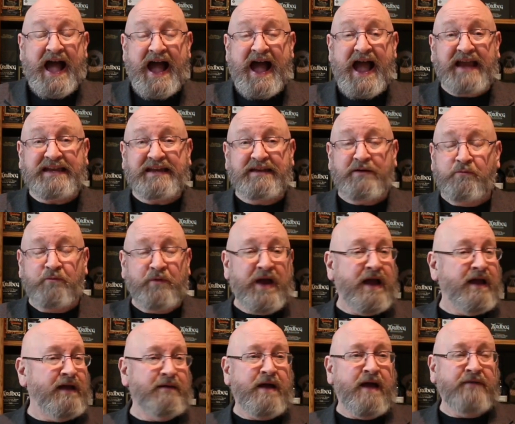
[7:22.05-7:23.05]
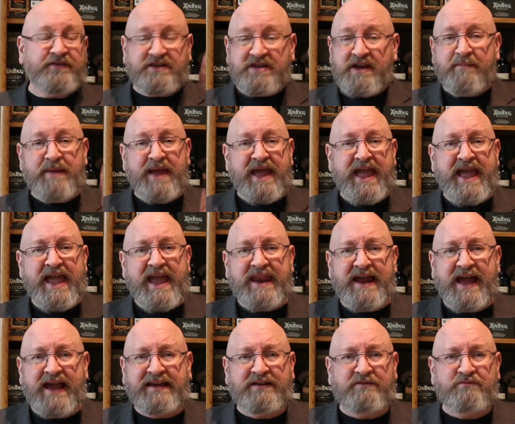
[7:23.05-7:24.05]
I could, off the top of my
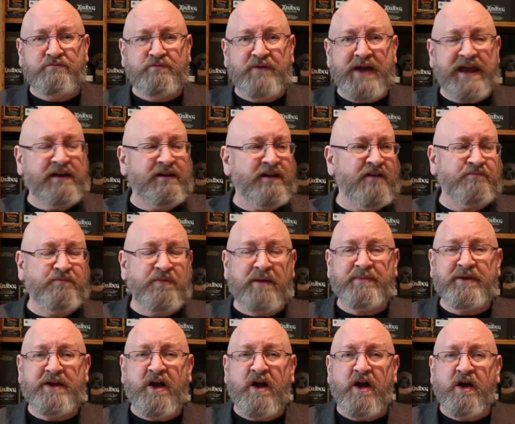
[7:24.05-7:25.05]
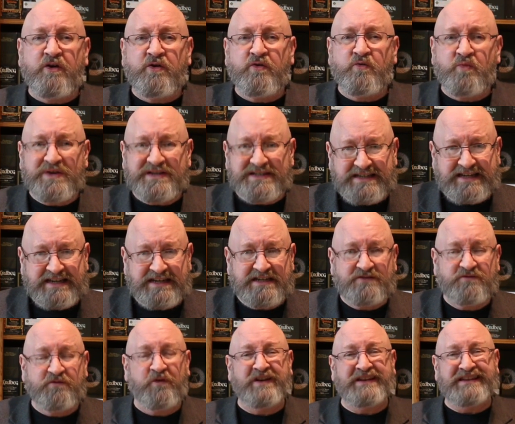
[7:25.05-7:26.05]
head, I could rattle off probably 100
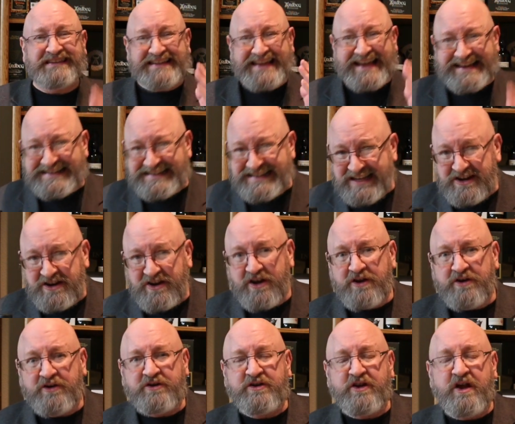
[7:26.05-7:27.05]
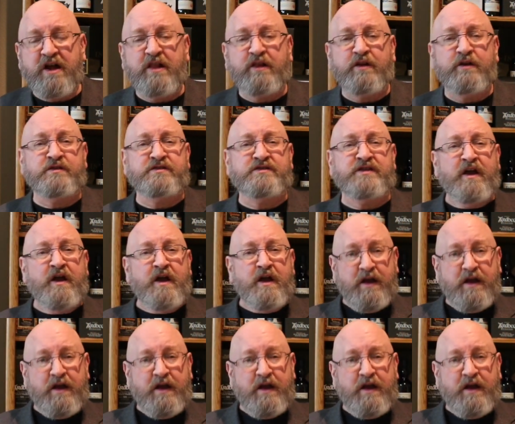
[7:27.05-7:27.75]
whiskeys for less than $100